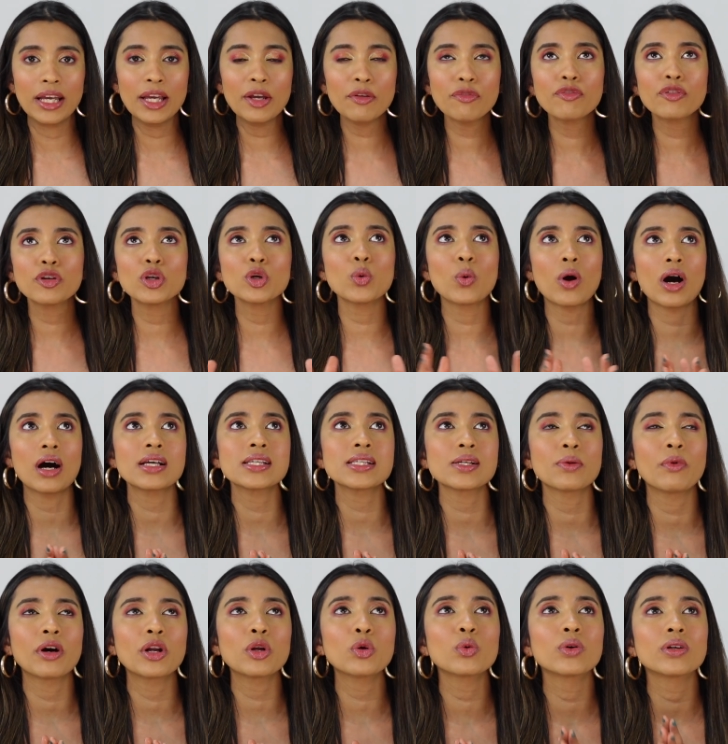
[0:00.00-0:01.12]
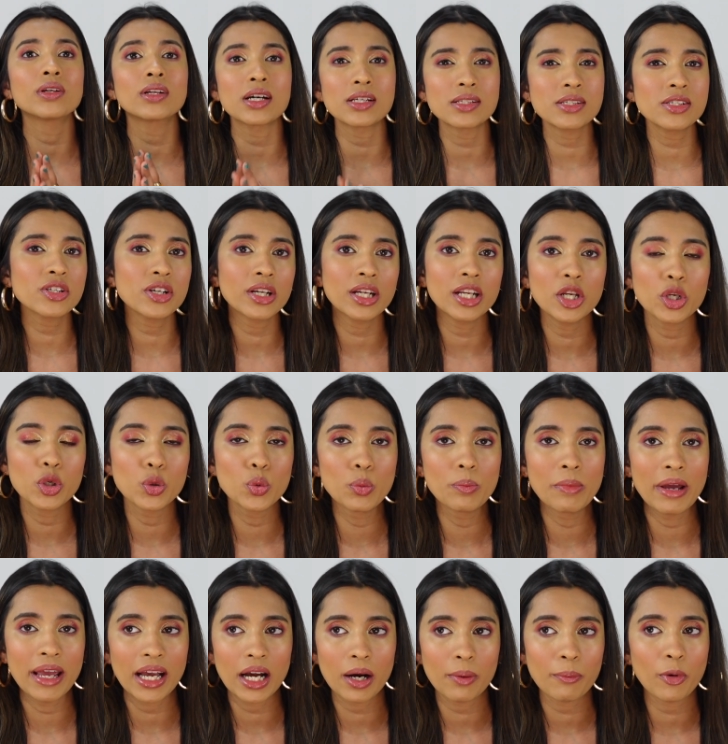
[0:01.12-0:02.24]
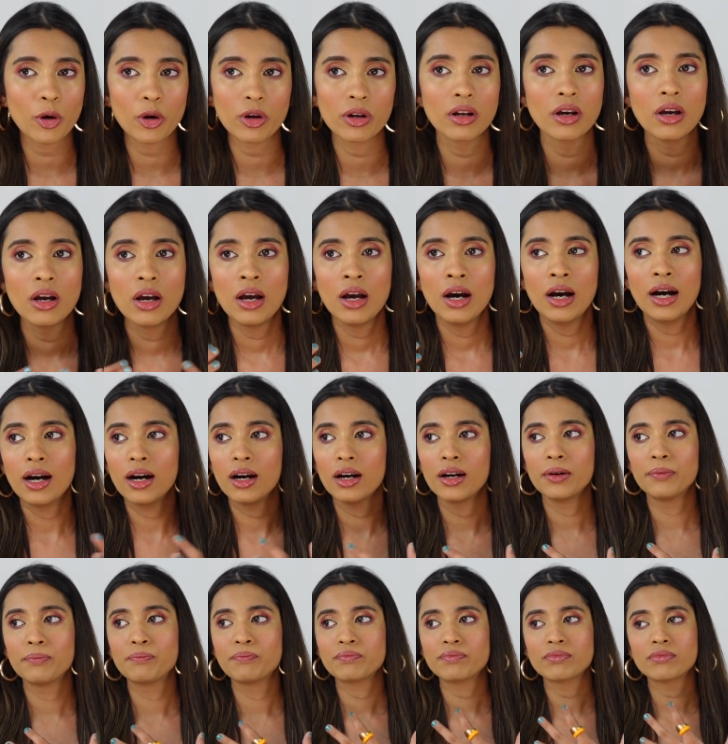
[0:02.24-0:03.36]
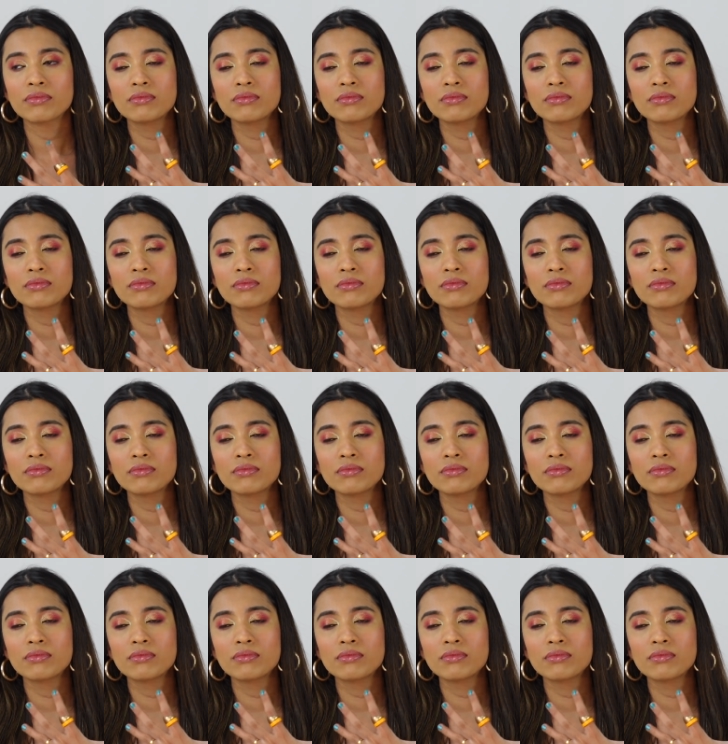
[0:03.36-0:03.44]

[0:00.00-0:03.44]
If you are someone who doesn't really do makeup on a